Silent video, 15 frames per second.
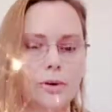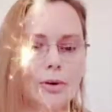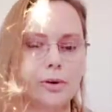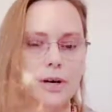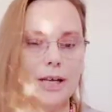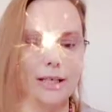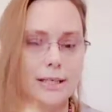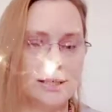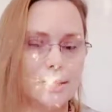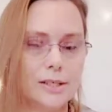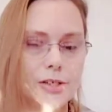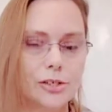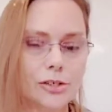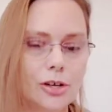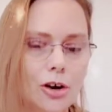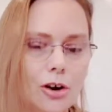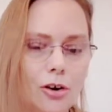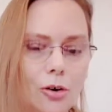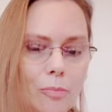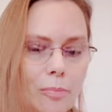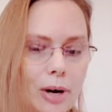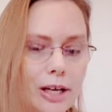Right,
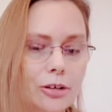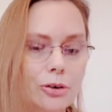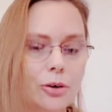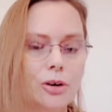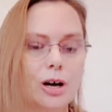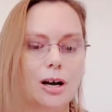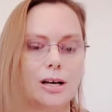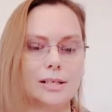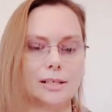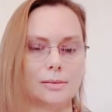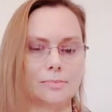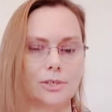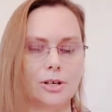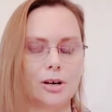so microcosm,